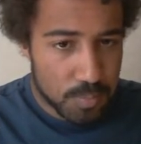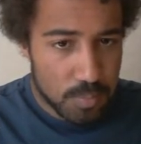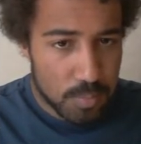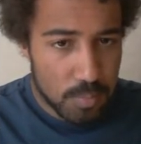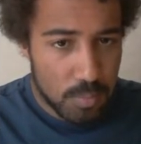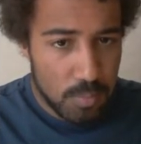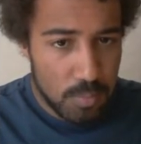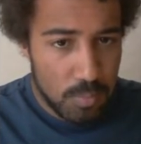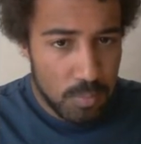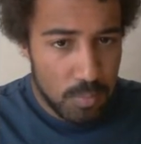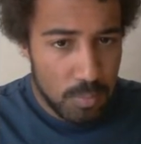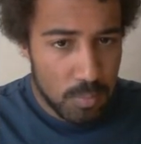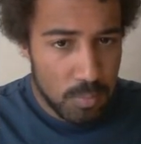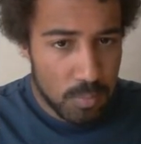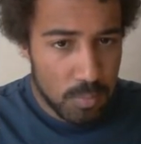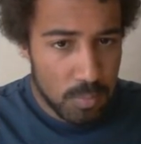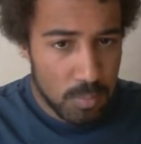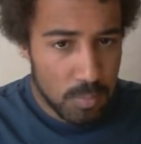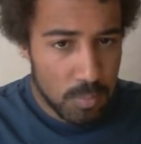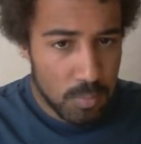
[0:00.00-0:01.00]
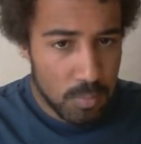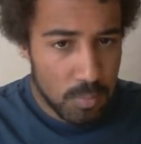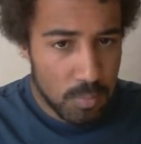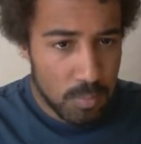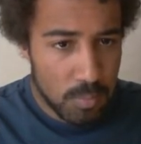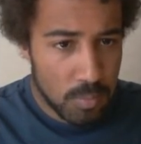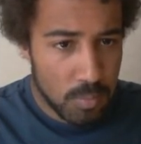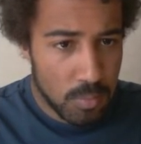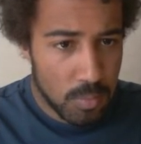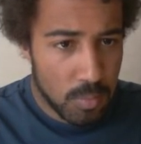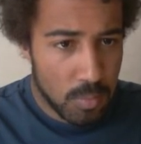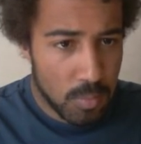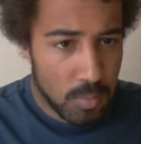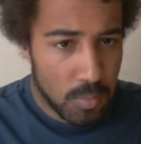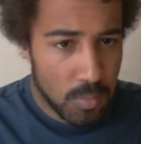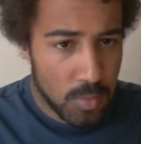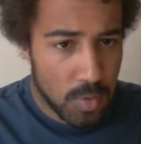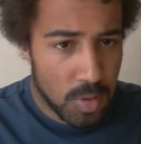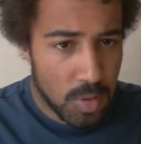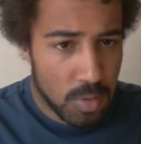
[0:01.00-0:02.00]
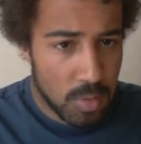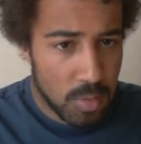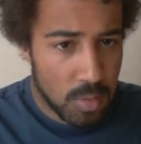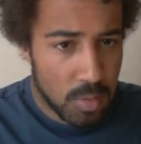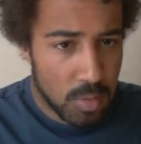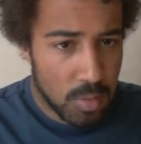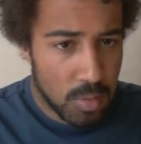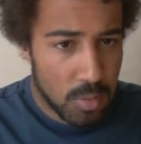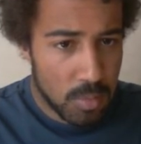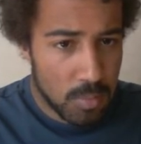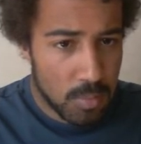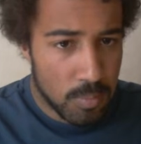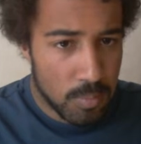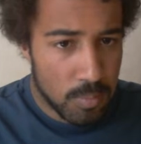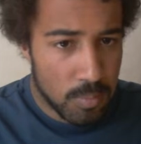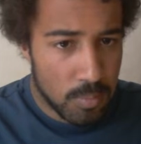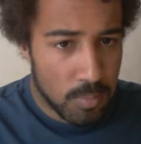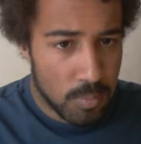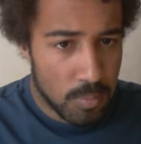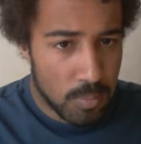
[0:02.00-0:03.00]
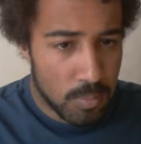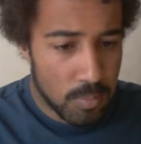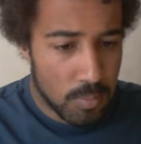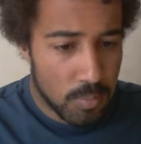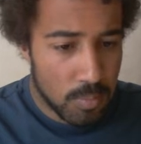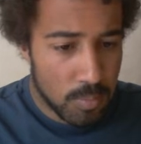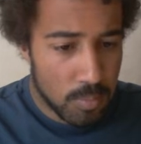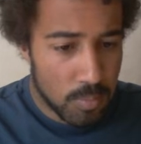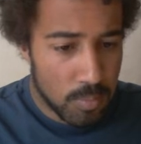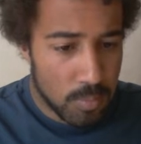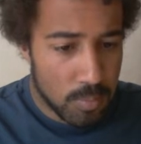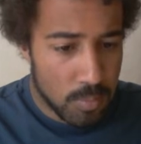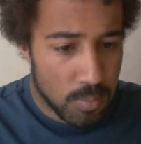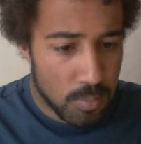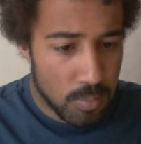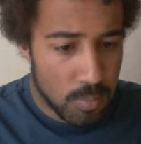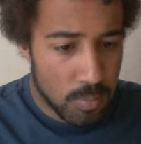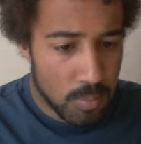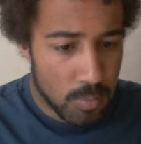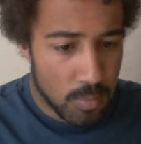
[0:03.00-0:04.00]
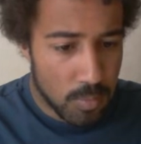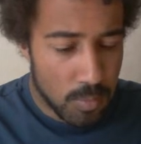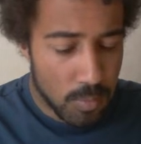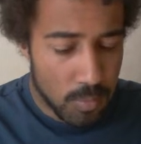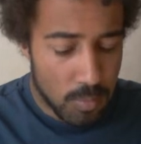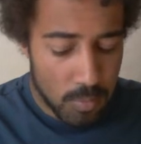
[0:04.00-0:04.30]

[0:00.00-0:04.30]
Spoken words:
(no one is talking)